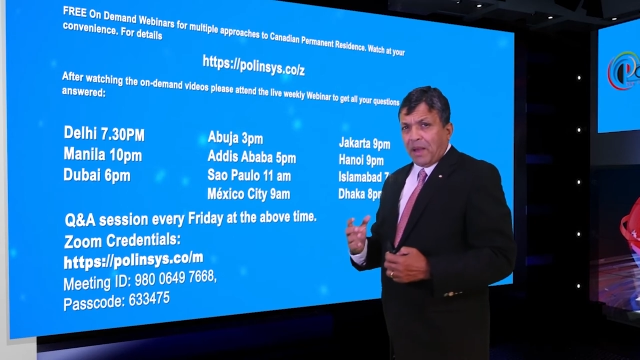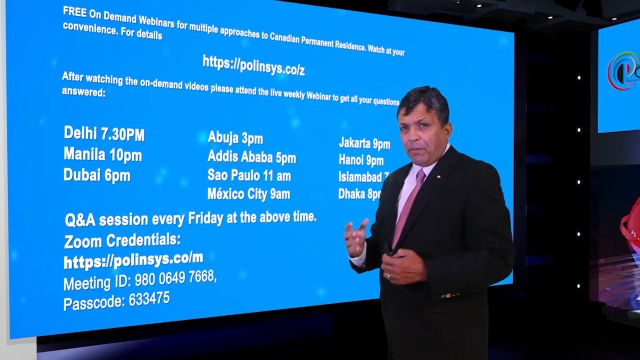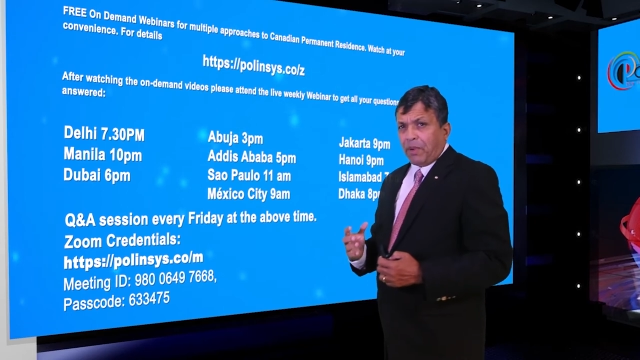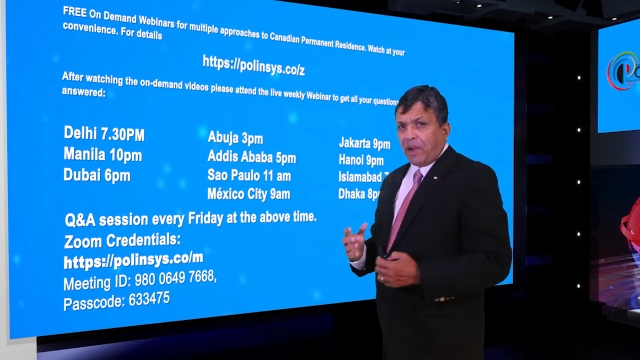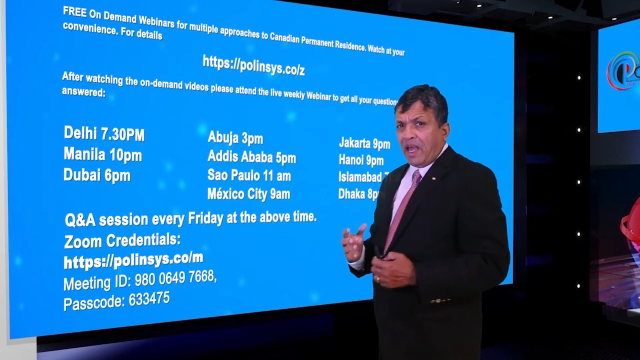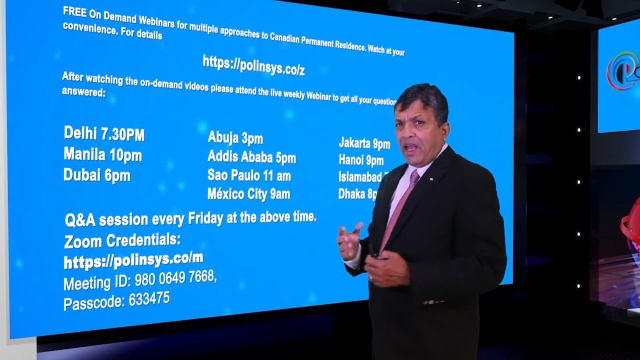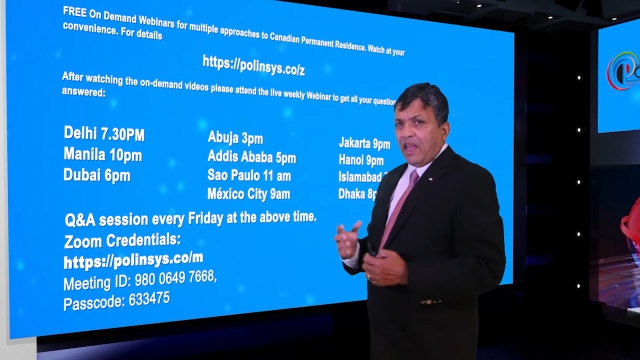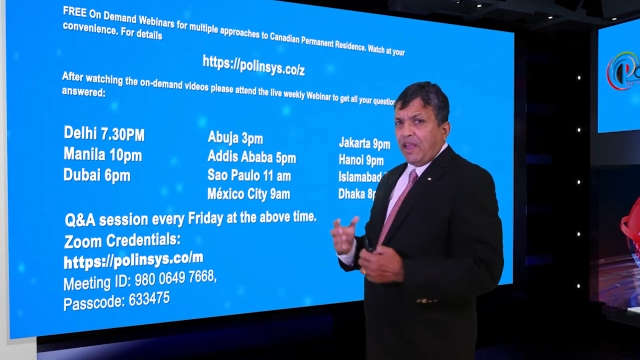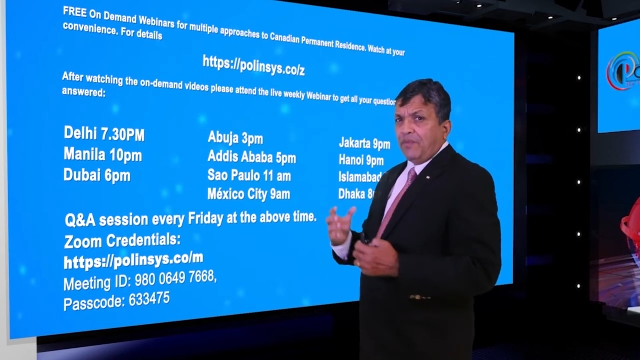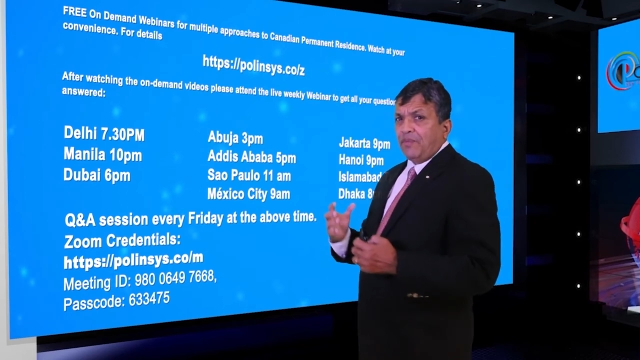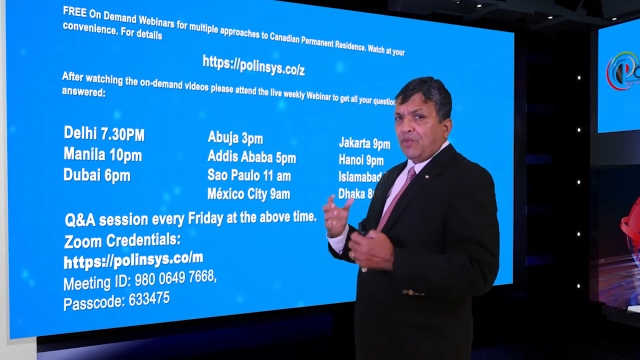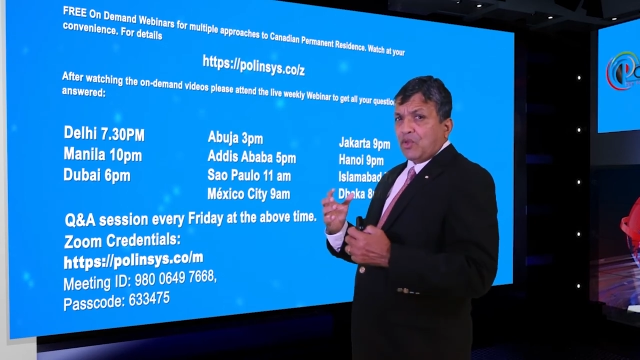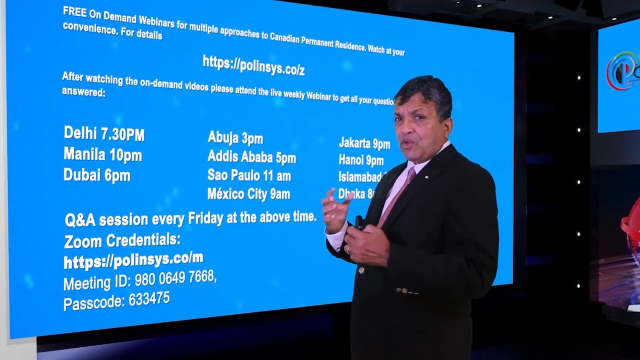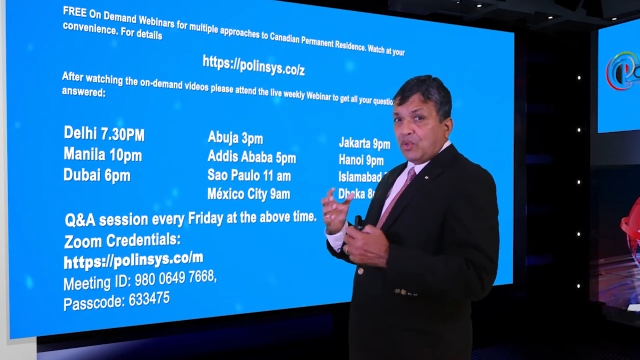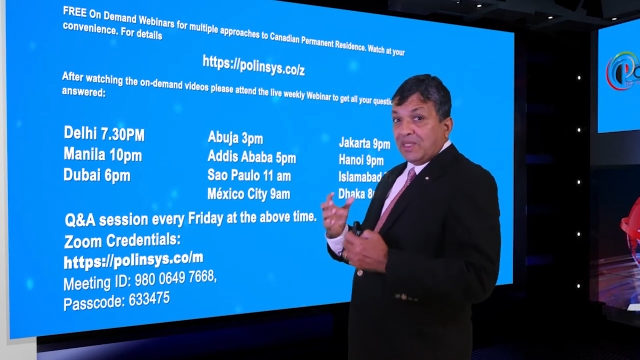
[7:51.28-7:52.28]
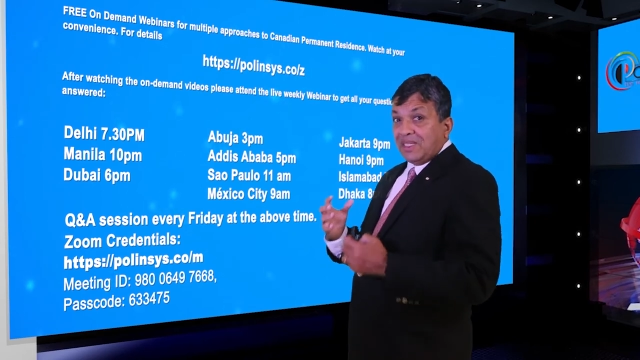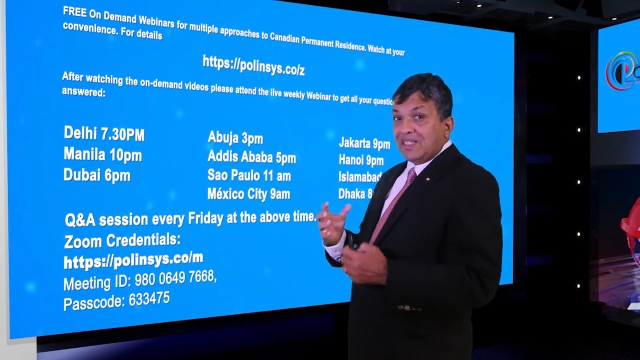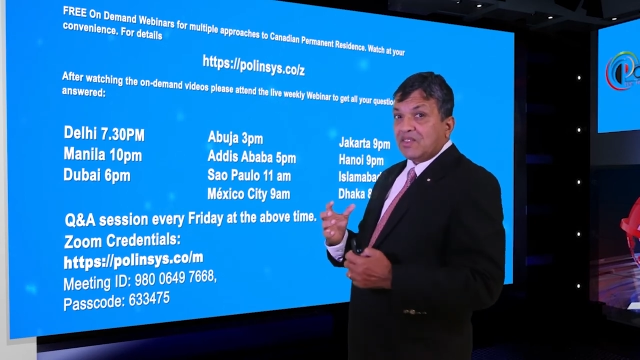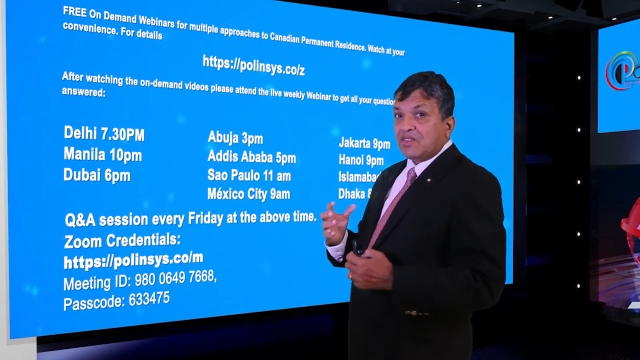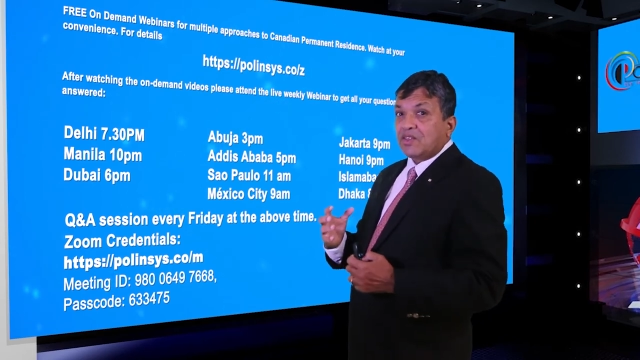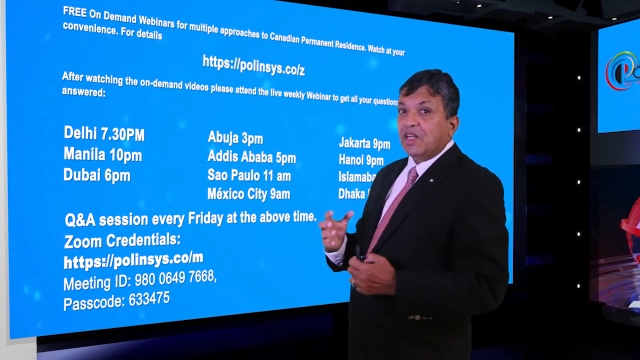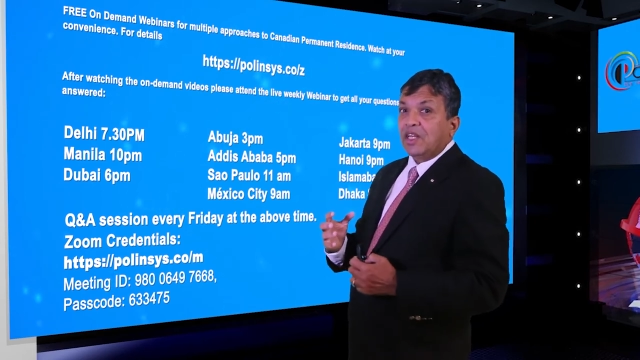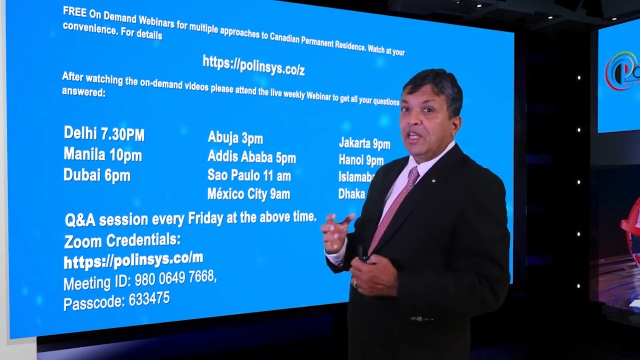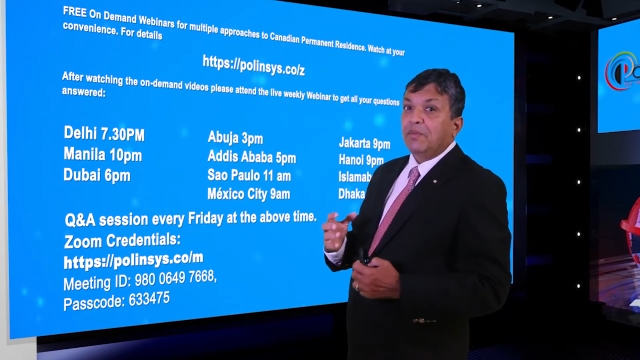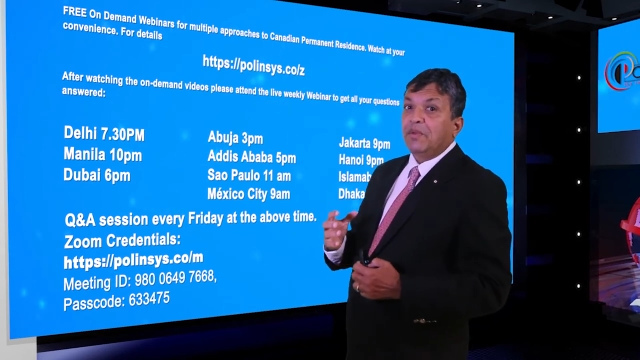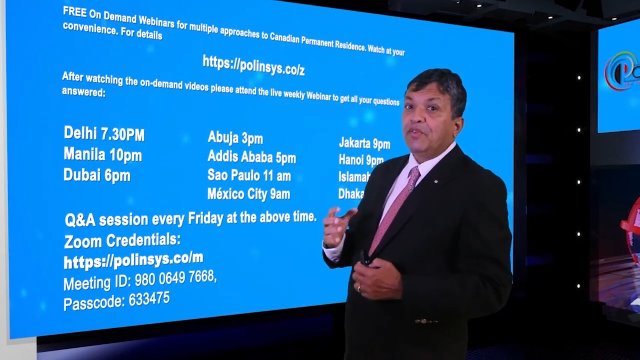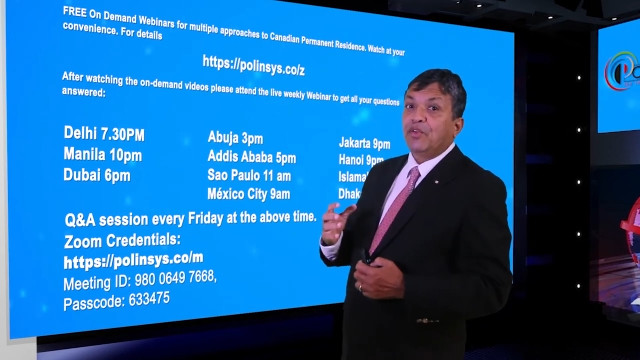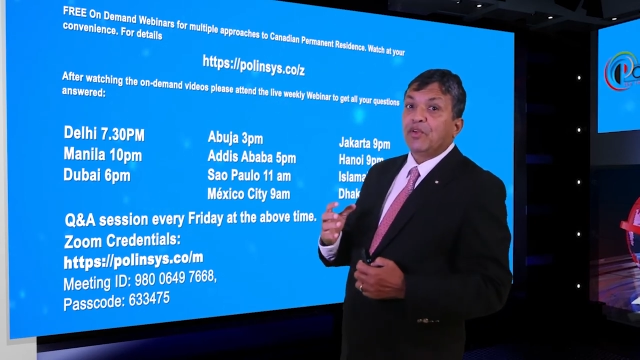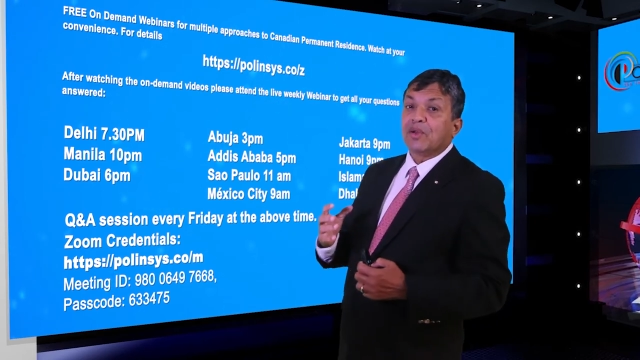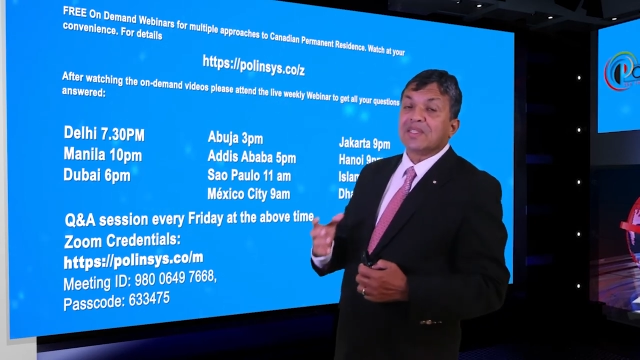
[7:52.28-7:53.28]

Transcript: apply to this stream if you